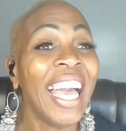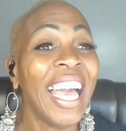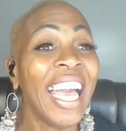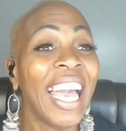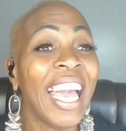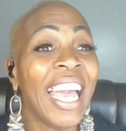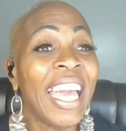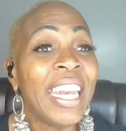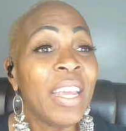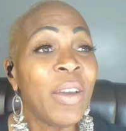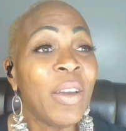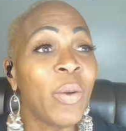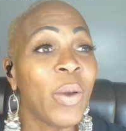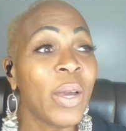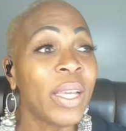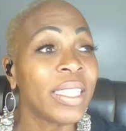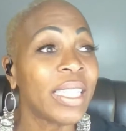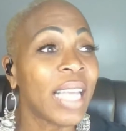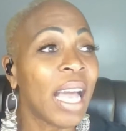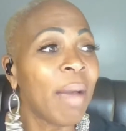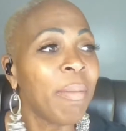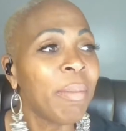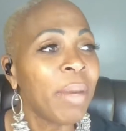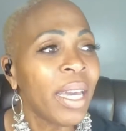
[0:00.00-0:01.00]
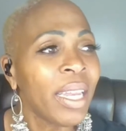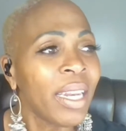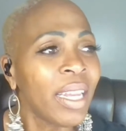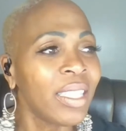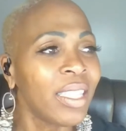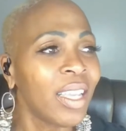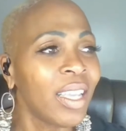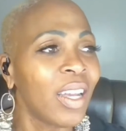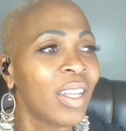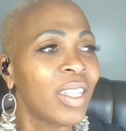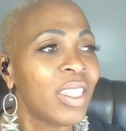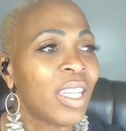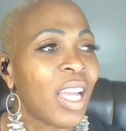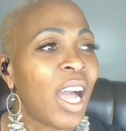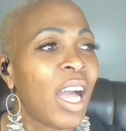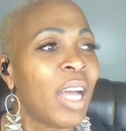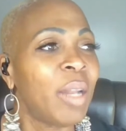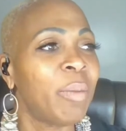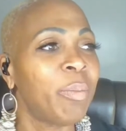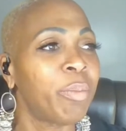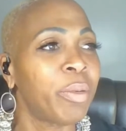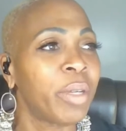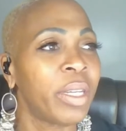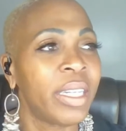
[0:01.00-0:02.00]
Anyways, I'm going to touch
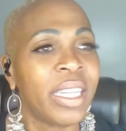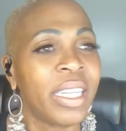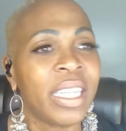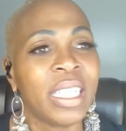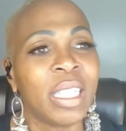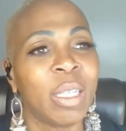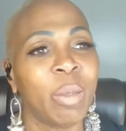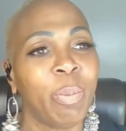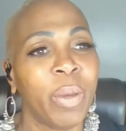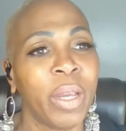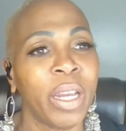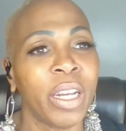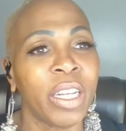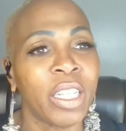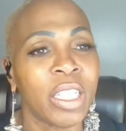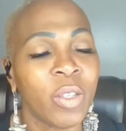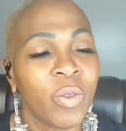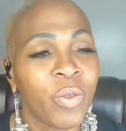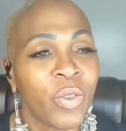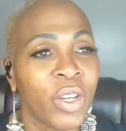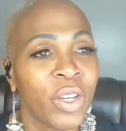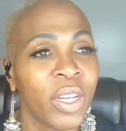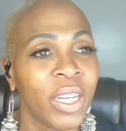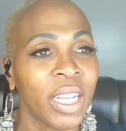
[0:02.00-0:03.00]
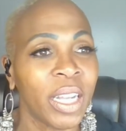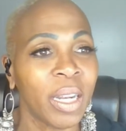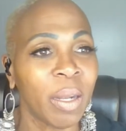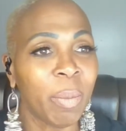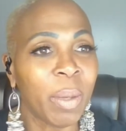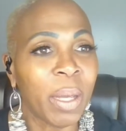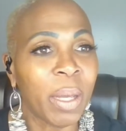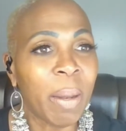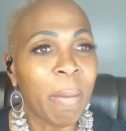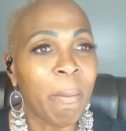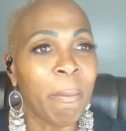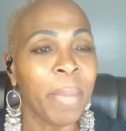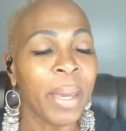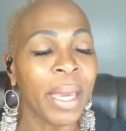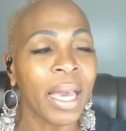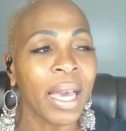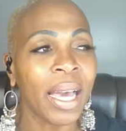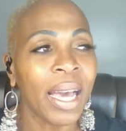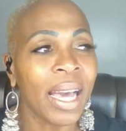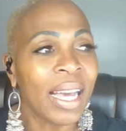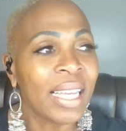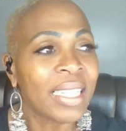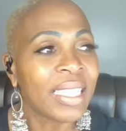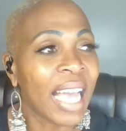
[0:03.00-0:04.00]
on Britney Spears for a little bit, because